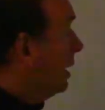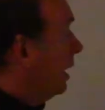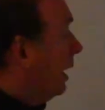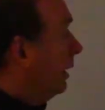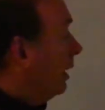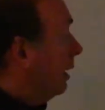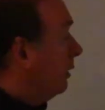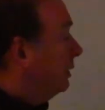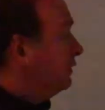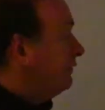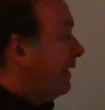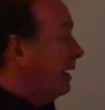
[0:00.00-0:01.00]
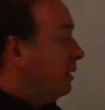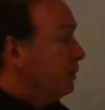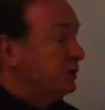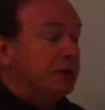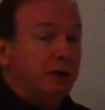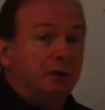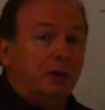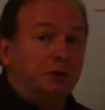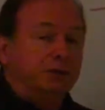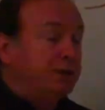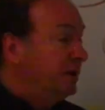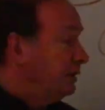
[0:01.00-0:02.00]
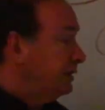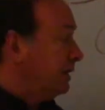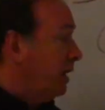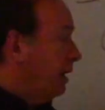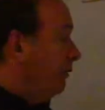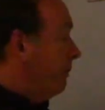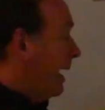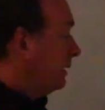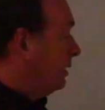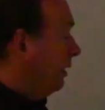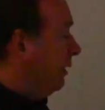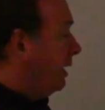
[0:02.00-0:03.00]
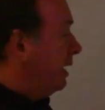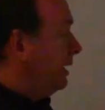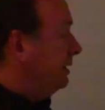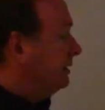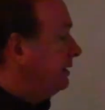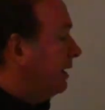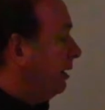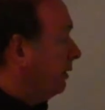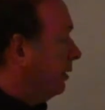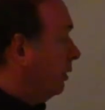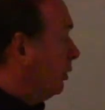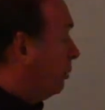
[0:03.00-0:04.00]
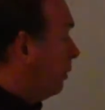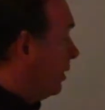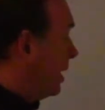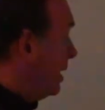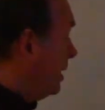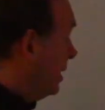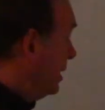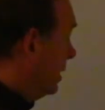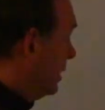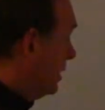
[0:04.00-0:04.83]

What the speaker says: Another is phagocytosis of bacteria and cellular debris.